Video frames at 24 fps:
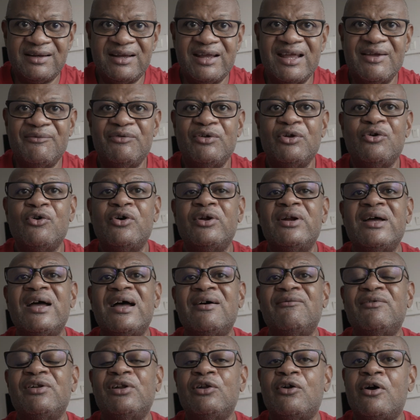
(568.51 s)
If you're going to
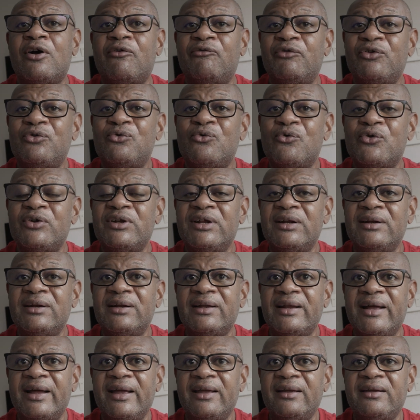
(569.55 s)
have a long recording
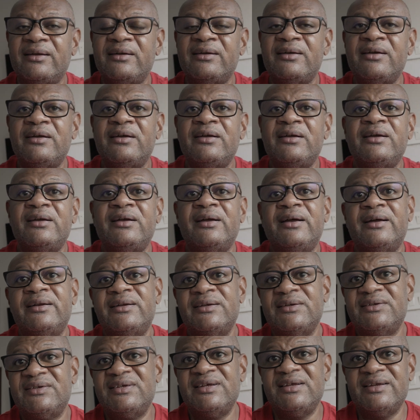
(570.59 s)
like on
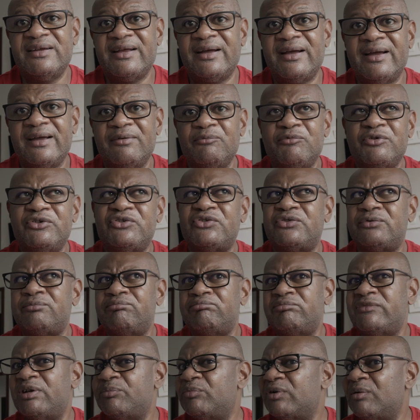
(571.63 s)
the Z9, which
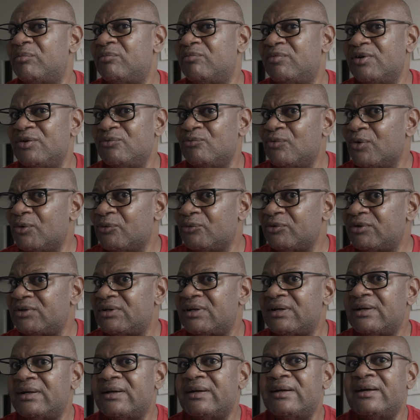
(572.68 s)
they probably won't,